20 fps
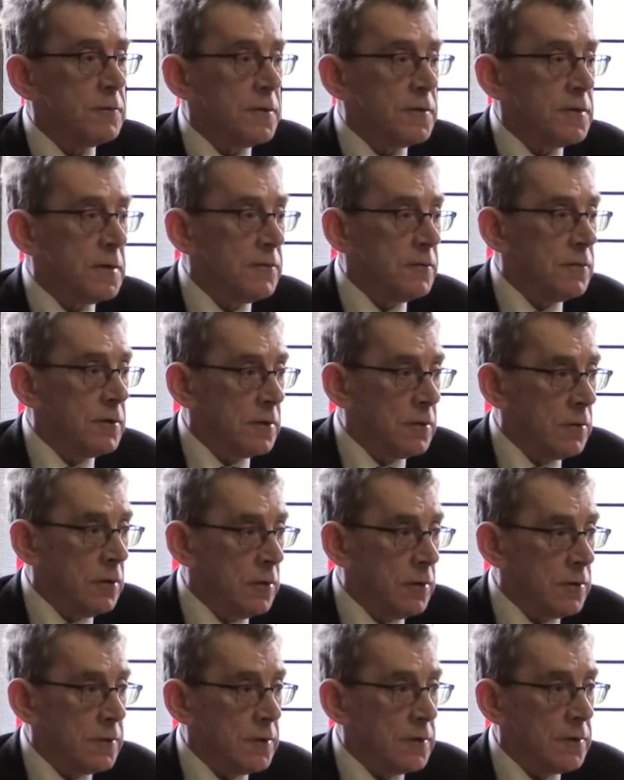was ever
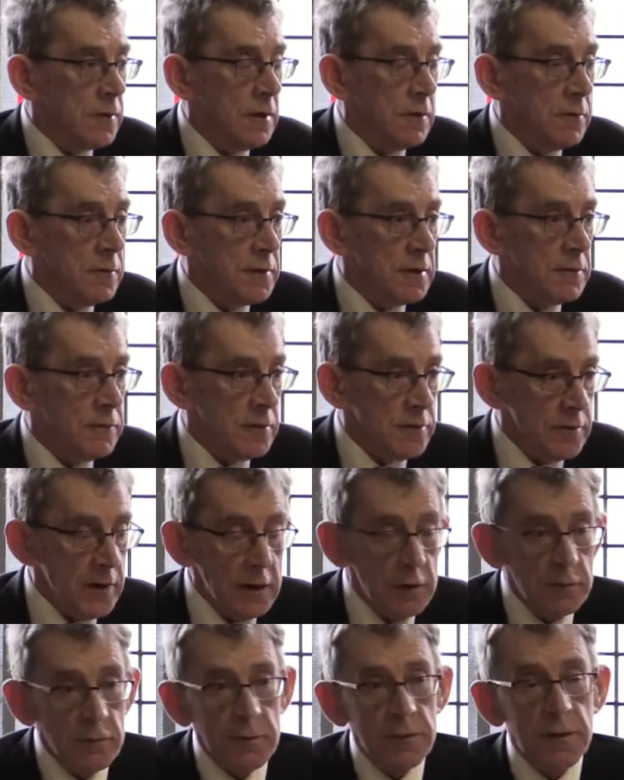recorded, or was ever
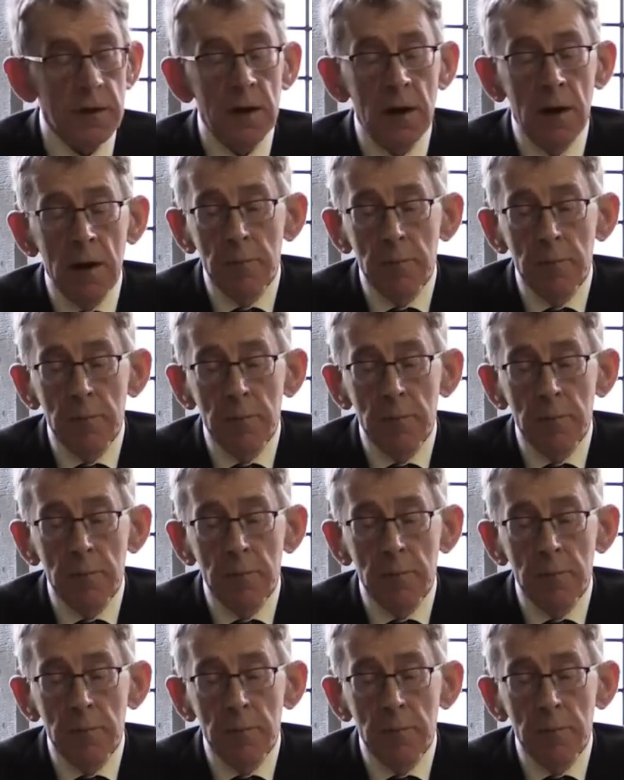dealt with.